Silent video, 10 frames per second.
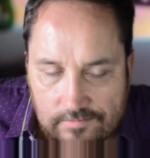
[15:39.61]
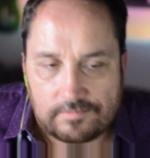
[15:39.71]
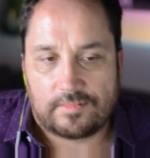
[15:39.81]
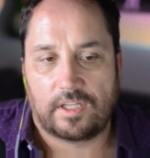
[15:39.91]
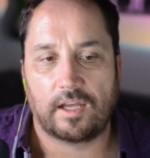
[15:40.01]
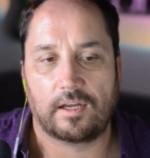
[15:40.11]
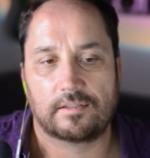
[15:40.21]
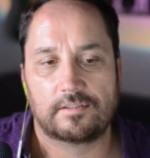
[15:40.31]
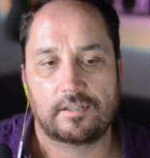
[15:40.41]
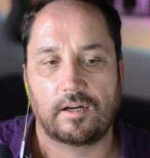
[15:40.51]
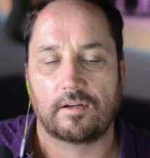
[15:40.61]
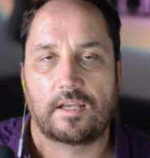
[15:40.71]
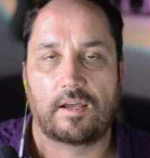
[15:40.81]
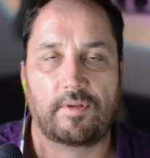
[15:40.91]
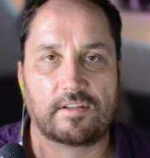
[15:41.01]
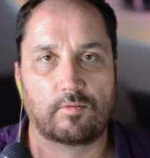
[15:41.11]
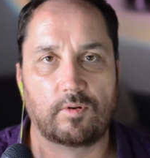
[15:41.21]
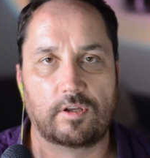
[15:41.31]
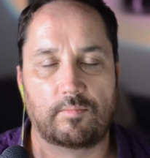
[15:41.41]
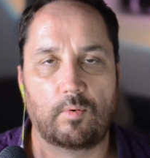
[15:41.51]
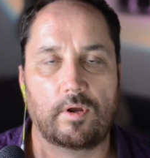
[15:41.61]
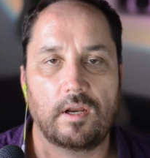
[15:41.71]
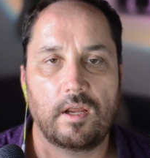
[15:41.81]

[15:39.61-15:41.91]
Yeah. Oh, that's a really good point.